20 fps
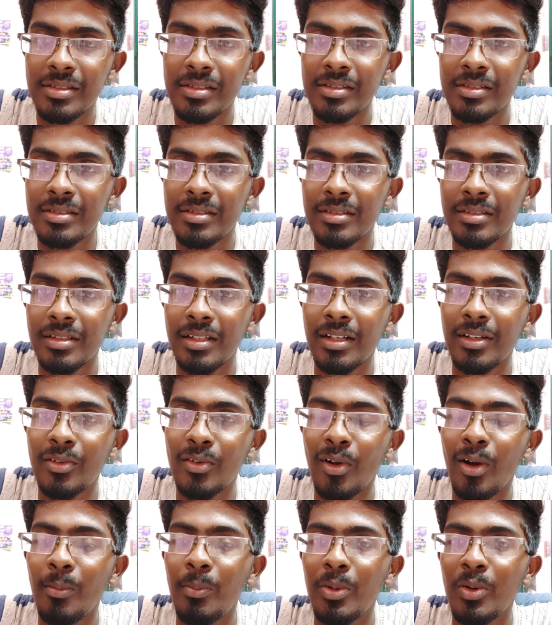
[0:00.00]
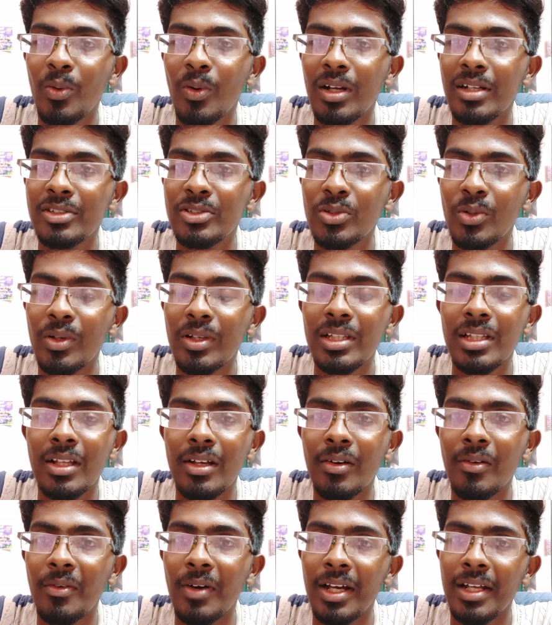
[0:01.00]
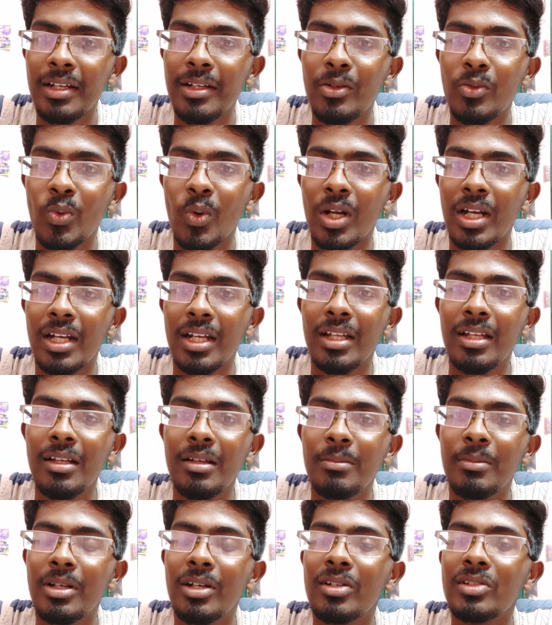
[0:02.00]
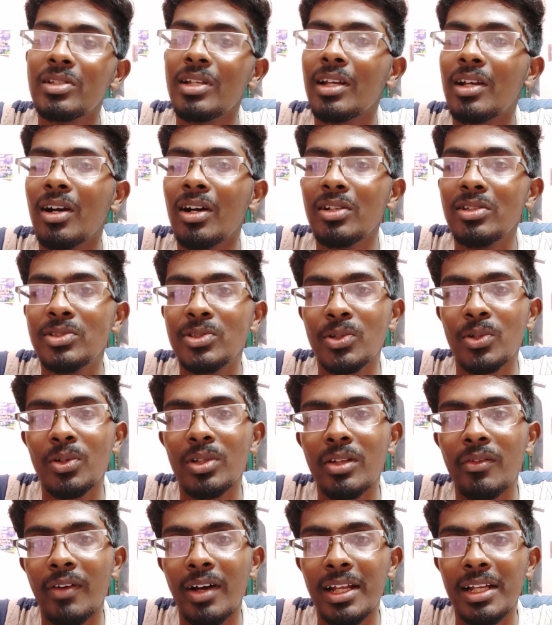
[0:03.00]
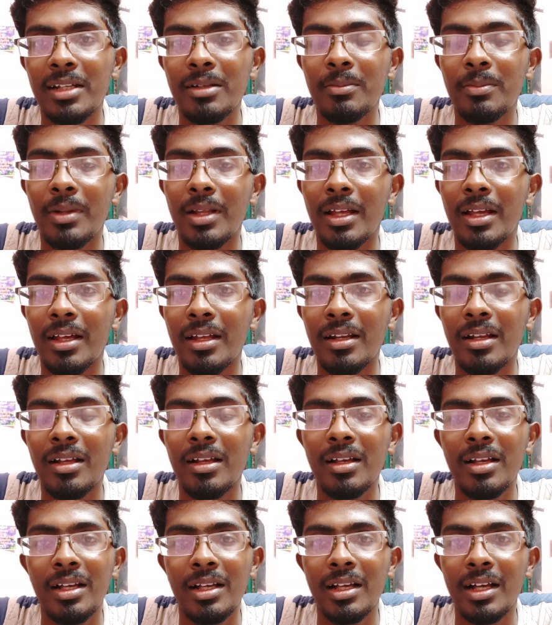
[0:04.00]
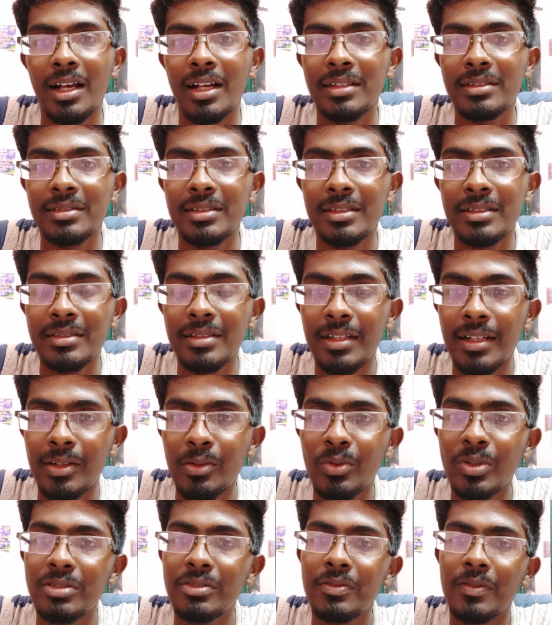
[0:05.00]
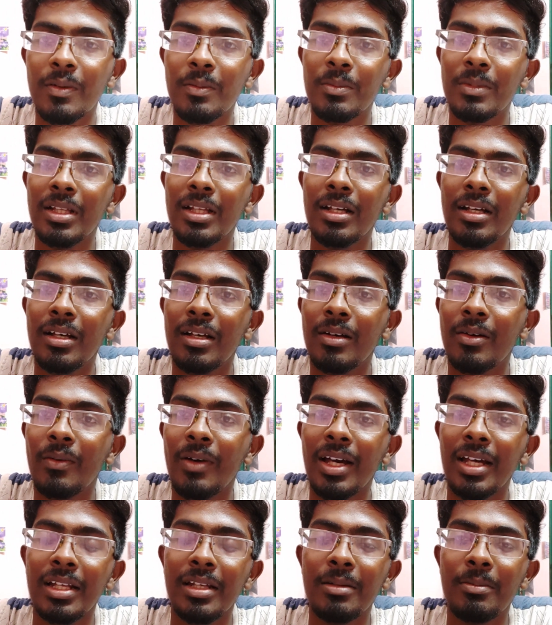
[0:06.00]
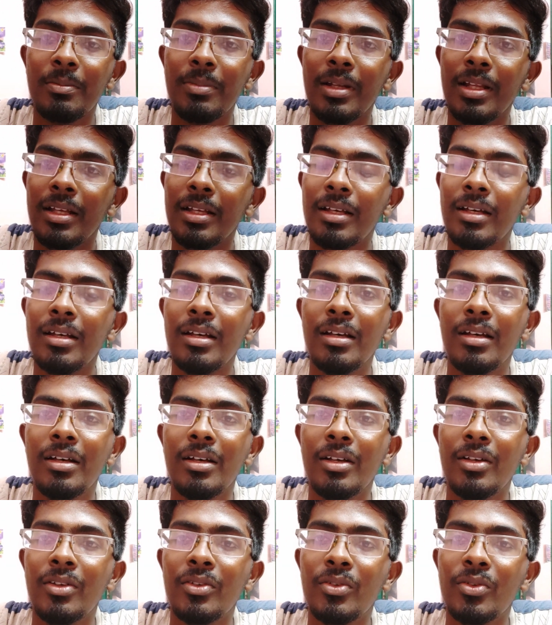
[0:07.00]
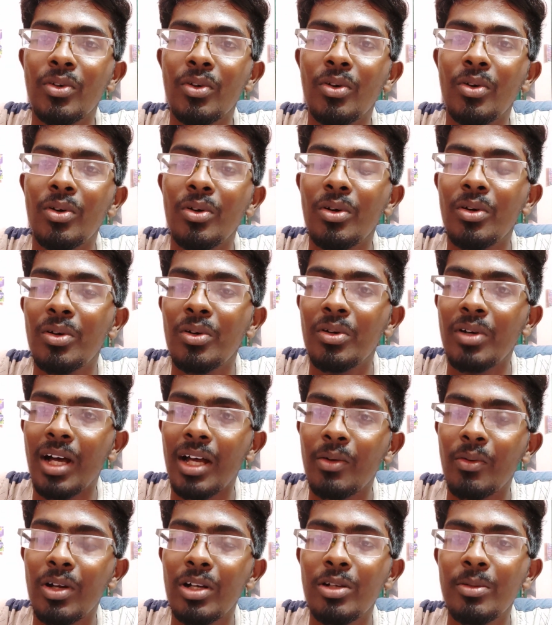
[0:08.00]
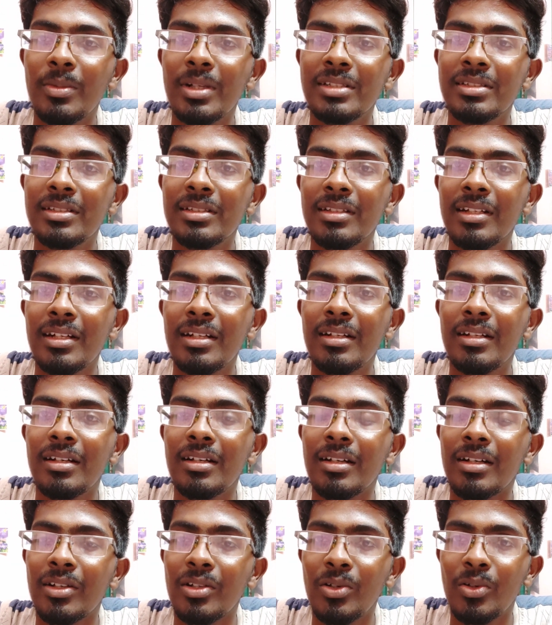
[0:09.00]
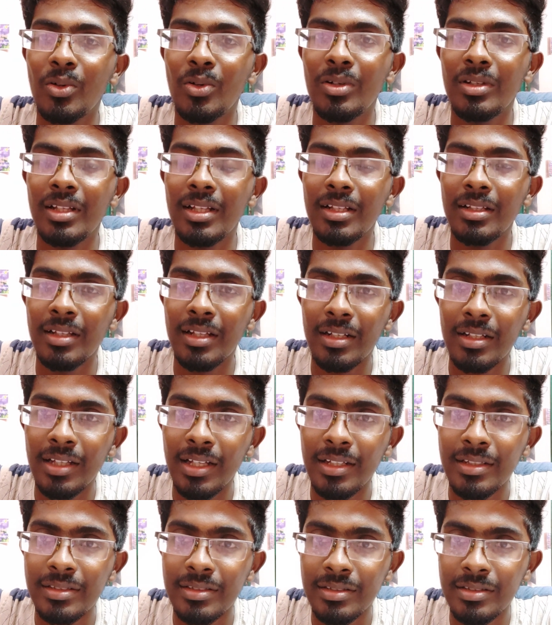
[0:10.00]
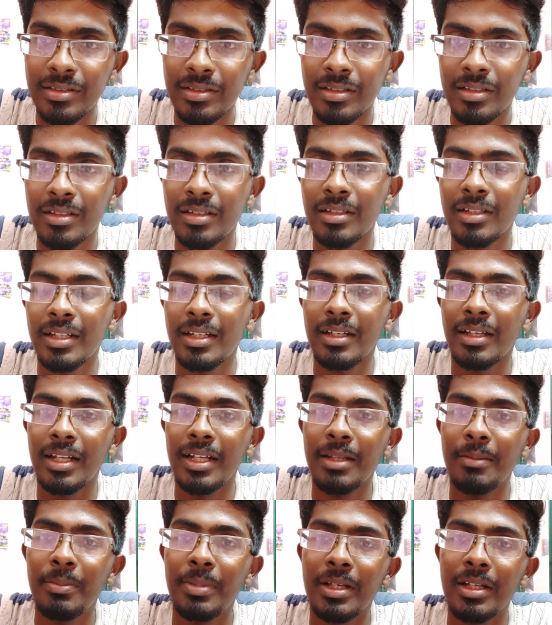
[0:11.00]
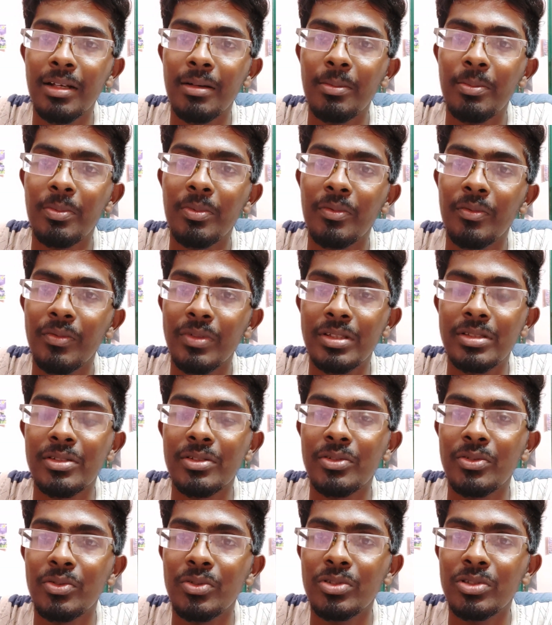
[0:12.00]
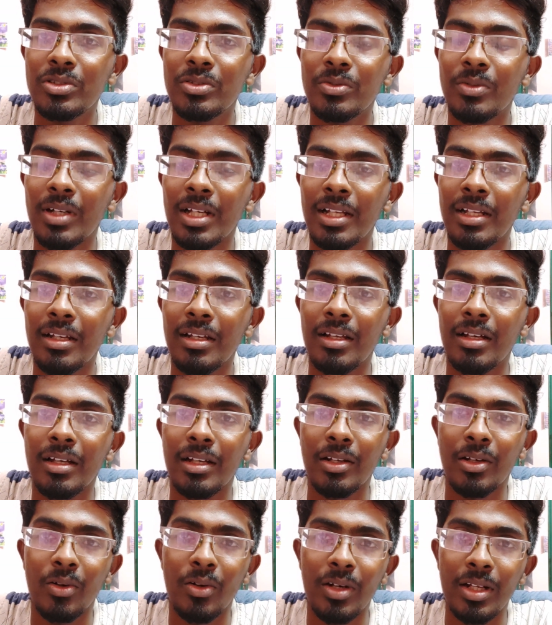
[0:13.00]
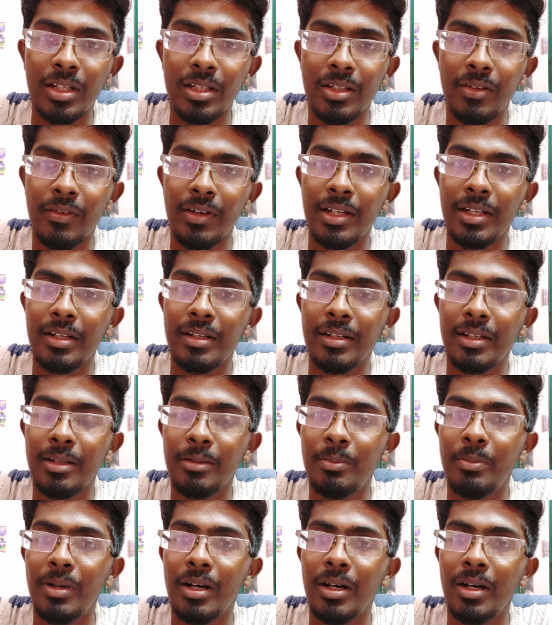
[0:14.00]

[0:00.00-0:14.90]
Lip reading: is a cropped one showing the violin only, because I can't show the violin player as it is a request from the violin player. So I want to mention that don't think that there is any pickup which is used while recording the violin clip.